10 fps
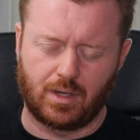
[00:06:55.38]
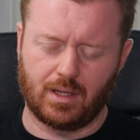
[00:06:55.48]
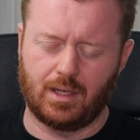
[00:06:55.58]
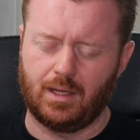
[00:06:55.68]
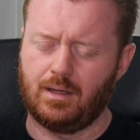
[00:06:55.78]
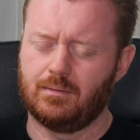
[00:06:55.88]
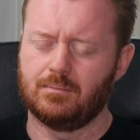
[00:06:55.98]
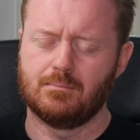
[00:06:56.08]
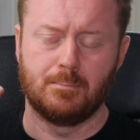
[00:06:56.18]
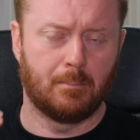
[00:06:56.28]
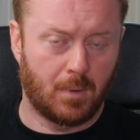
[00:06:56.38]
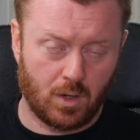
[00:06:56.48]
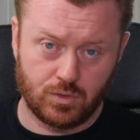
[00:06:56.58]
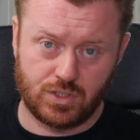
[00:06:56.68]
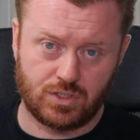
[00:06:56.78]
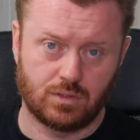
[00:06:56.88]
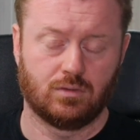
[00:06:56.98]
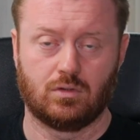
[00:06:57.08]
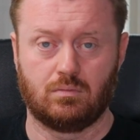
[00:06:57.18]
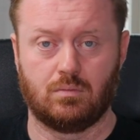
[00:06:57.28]
really most
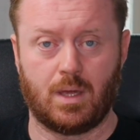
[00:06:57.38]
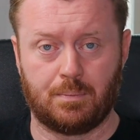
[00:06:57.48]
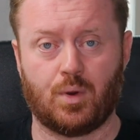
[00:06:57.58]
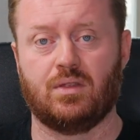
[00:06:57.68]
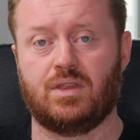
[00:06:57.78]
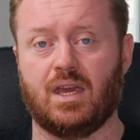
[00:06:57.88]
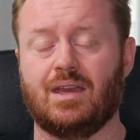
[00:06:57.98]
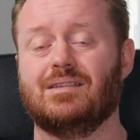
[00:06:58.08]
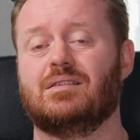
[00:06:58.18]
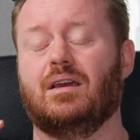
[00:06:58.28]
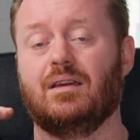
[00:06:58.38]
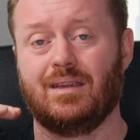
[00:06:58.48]
important thing is